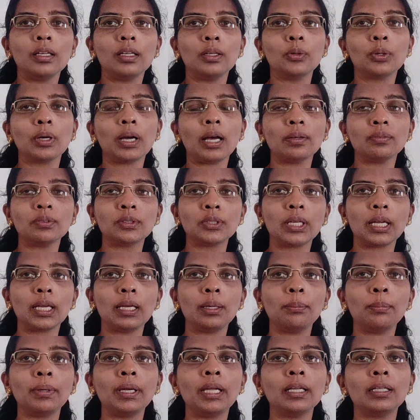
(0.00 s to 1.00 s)
You have to
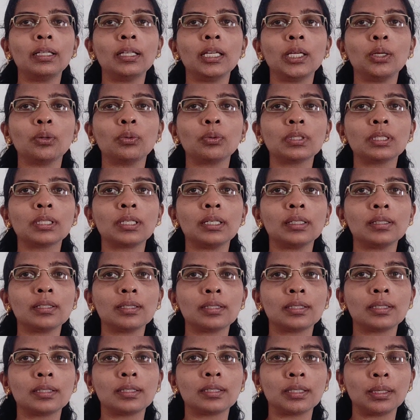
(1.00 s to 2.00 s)
eliminate the
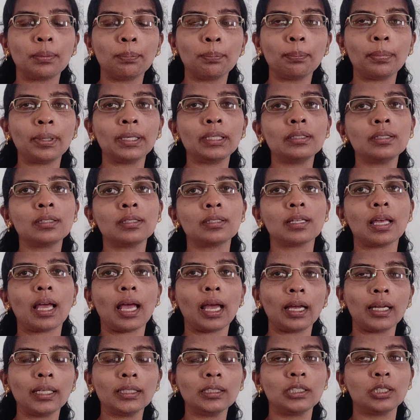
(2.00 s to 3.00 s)
useless symbols
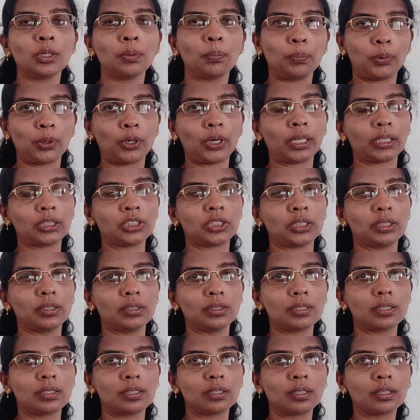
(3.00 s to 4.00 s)
and
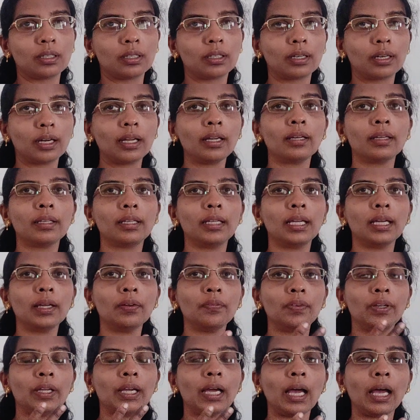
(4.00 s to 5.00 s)
productions. Right
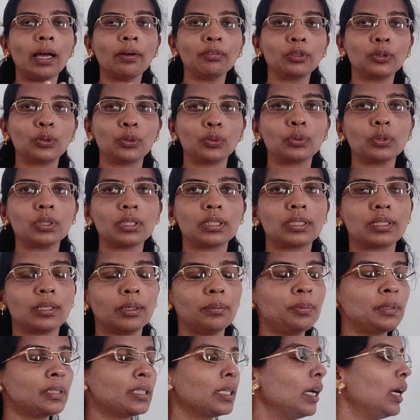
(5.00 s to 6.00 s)
here we have two
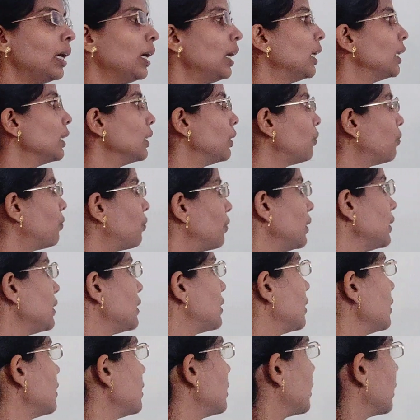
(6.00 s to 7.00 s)
steps. The
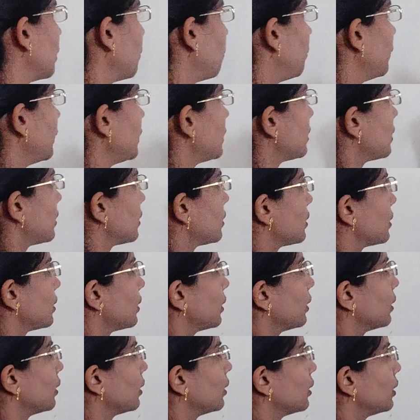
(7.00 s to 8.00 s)
first step
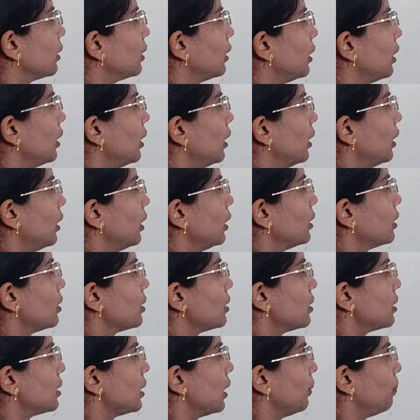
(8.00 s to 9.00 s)
is
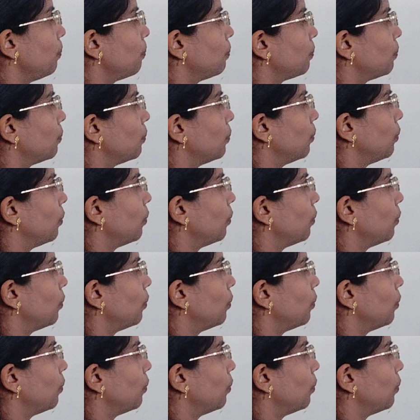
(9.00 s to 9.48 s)
step